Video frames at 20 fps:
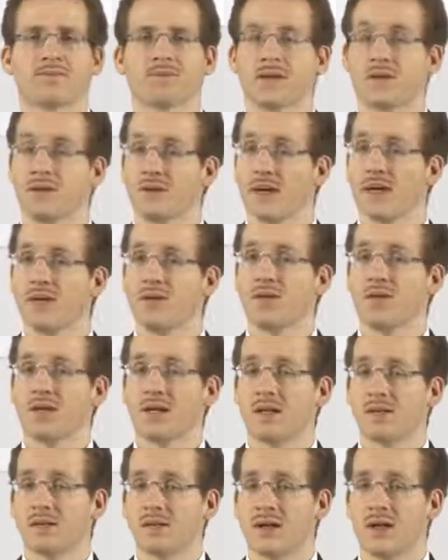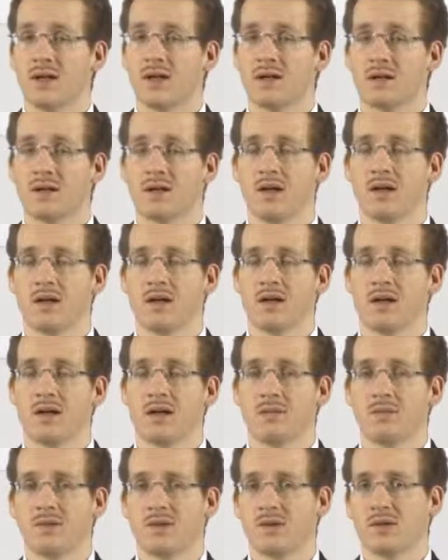then you can take
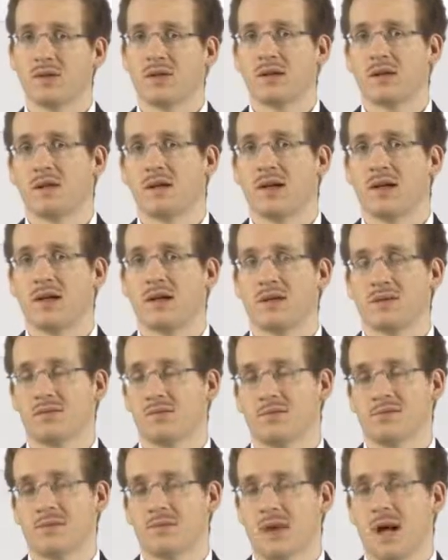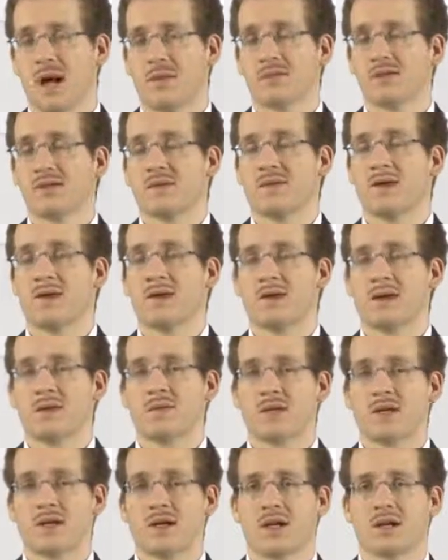your designed abstract
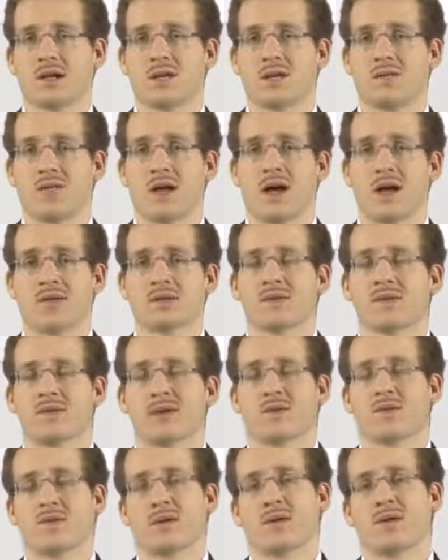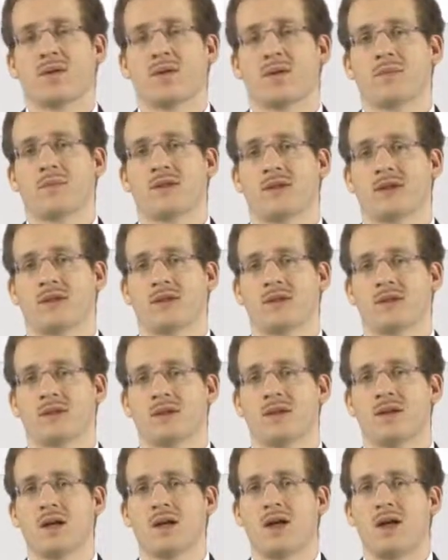application or abstract parallel
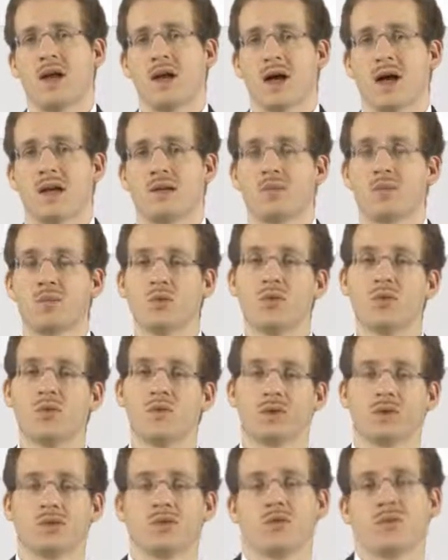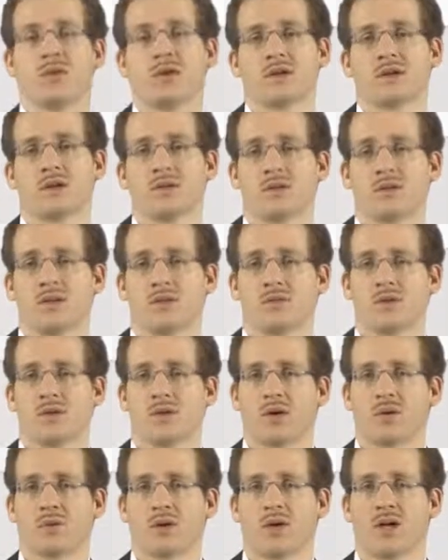application and move it to a particular
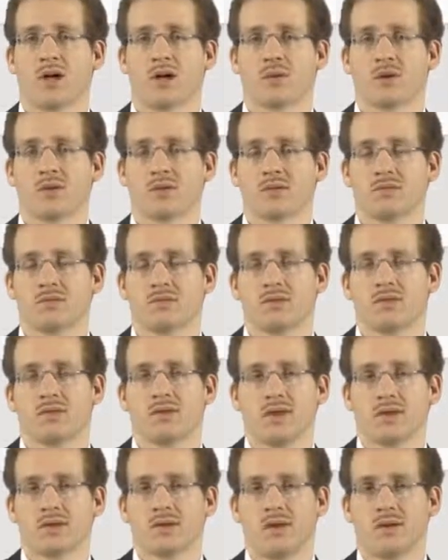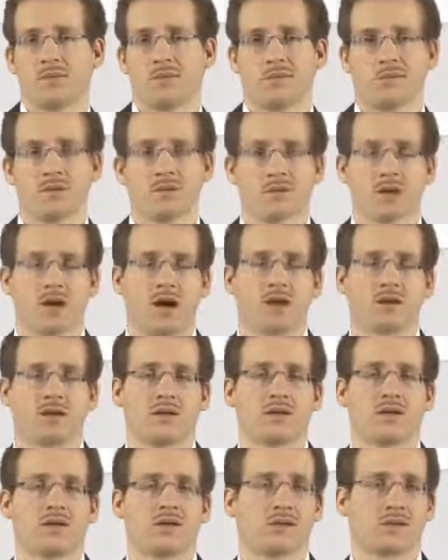programming language. For example,
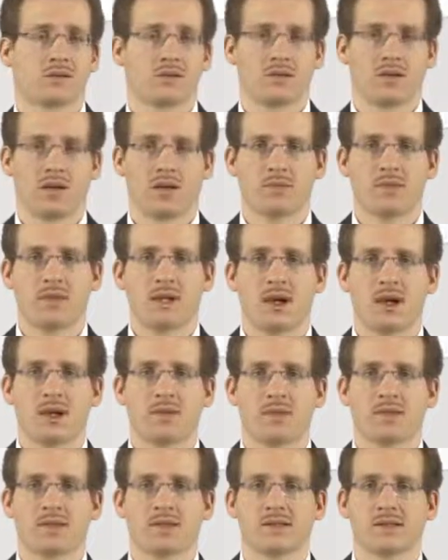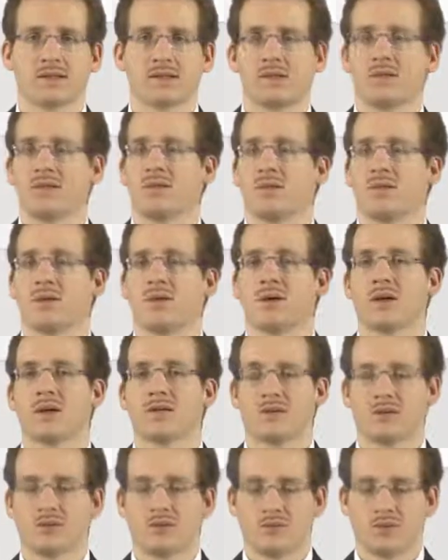Scala or MPI-based C or
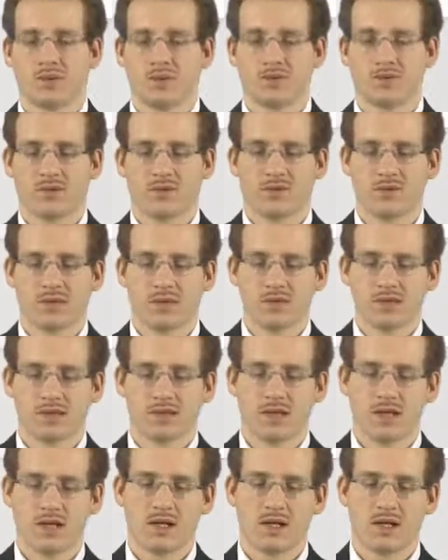whatever you prefer most.